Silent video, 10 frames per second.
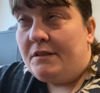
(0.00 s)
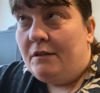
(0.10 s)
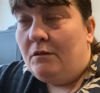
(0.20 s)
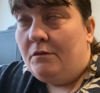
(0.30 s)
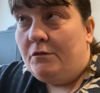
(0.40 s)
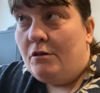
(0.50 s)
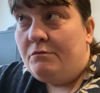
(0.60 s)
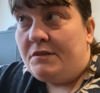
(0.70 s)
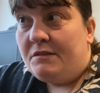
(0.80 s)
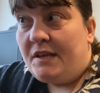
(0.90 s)
little
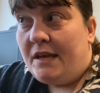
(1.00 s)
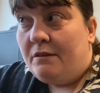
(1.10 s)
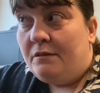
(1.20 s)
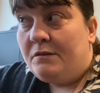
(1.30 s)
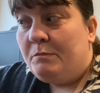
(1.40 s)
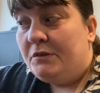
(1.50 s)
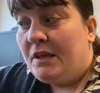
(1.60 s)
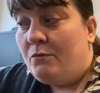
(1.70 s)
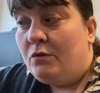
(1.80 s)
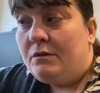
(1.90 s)
notes and tales, but
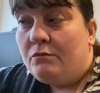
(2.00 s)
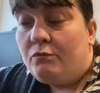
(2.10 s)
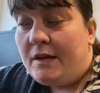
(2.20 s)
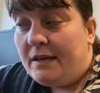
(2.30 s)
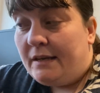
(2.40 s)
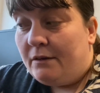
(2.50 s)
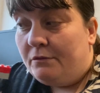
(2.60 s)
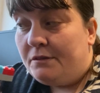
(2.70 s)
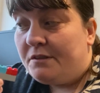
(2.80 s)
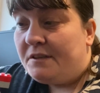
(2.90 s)
they wouldn't really
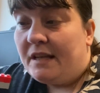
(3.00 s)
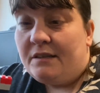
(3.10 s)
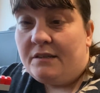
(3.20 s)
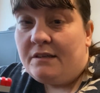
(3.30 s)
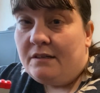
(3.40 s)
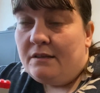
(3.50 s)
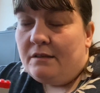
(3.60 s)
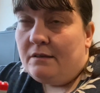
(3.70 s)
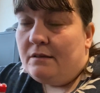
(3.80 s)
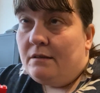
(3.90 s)
understand.
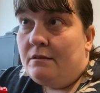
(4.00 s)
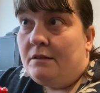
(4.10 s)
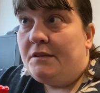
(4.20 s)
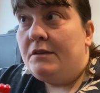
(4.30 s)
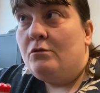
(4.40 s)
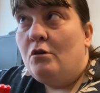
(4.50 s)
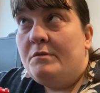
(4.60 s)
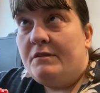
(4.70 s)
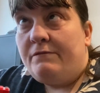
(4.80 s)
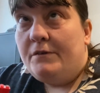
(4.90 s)
They didn't
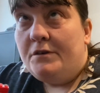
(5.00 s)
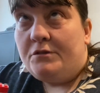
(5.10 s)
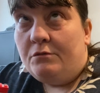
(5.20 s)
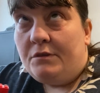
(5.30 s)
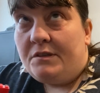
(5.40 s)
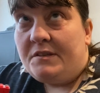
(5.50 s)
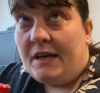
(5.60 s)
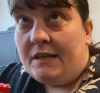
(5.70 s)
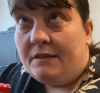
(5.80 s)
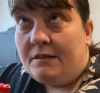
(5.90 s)
always at first
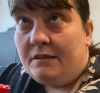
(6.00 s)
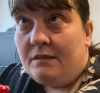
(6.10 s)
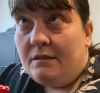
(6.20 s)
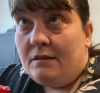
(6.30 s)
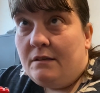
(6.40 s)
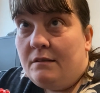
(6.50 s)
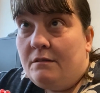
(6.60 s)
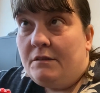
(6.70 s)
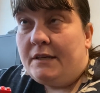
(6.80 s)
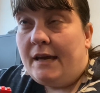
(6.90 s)
understand
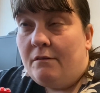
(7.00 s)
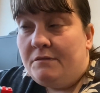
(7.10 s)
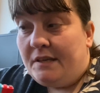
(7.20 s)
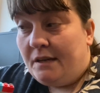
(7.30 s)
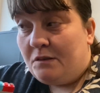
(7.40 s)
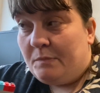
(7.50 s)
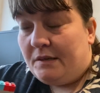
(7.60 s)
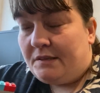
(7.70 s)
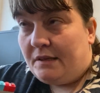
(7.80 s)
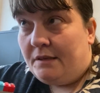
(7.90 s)
the counting
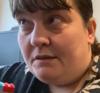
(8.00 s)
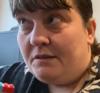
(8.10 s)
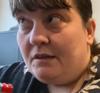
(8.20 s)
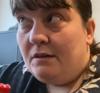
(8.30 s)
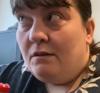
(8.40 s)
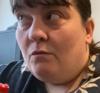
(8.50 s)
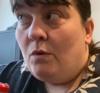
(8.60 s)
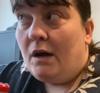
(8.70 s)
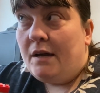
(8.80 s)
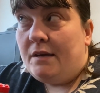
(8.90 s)
aspect and
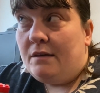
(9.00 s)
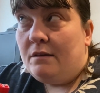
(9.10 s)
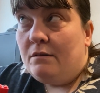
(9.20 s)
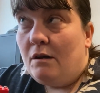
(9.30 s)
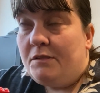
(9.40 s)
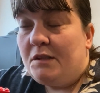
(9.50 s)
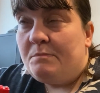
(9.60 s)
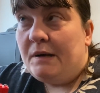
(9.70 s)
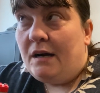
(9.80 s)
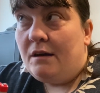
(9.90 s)
why this
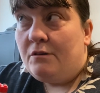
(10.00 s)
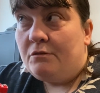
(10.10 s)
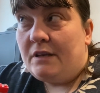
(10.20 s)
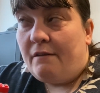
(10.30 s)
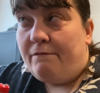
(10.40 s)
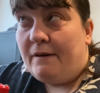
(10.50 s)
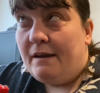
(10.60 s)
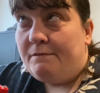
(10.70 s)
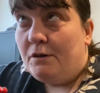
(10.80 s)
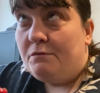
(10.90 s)
bar couldn't have
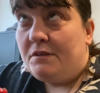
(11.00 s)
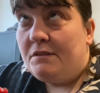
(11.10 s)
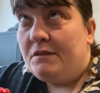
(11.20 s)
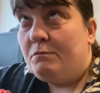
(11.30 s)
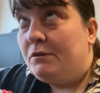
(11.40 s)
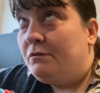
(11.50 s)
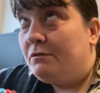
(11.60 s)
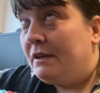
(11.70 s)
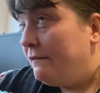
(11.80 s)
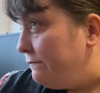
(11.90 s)
5 notes and this one
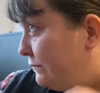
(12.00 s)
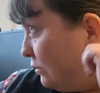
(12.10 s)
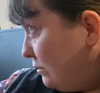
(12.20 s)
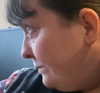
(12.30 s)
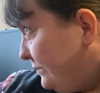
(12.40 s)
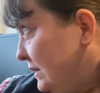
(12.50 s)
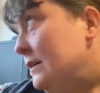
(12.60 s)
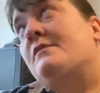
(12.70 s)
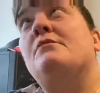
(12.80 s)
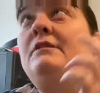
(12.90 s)
couldn't have 4.
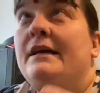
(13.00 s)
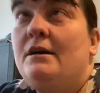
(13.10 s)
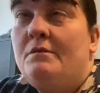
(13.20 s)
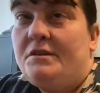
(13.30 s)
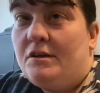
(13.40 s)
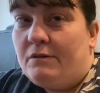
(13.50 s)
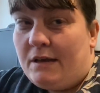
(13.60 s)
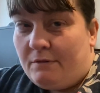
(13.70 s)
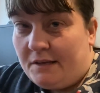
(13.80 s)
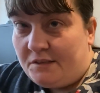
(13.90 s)
So Lego is a
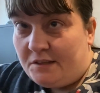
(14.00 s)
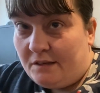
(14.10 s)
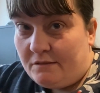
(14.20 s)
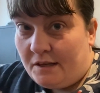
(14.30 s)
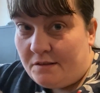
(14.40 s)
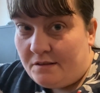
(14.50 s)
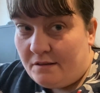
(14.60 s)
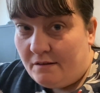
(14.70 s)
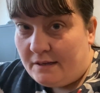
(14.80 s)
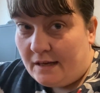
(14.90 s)
great way to do this.
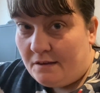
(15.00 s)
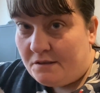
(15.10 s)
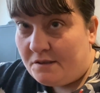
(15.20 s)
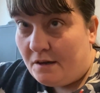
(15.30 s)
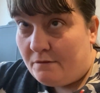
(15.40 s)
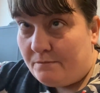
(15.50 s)
Okay, so